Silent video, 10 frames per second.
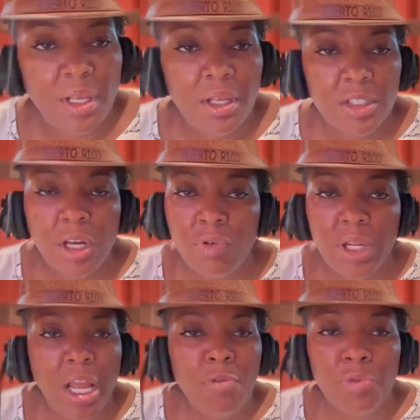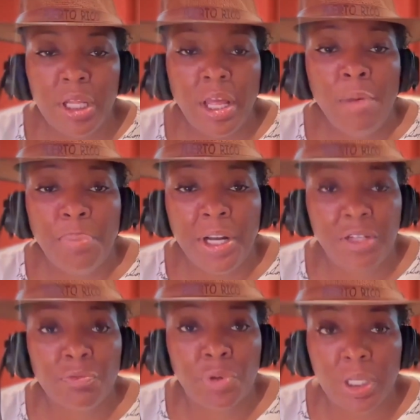So it really a
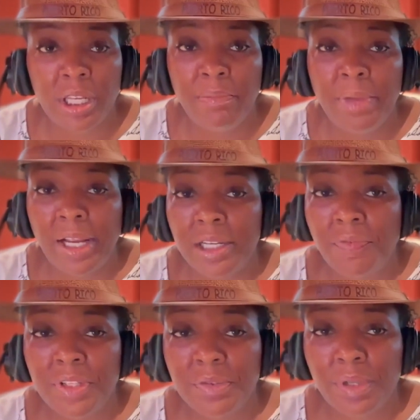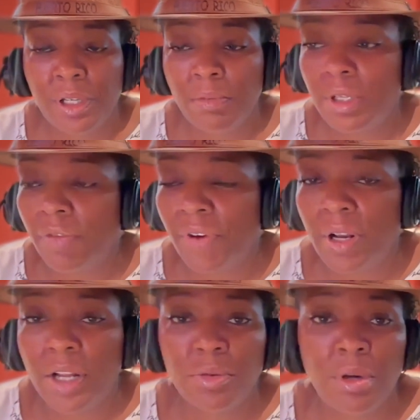budget really can make a difference when it comes to your
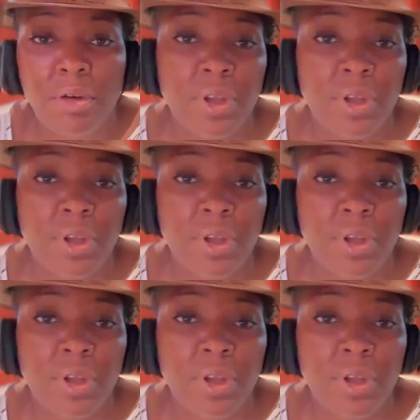financial health.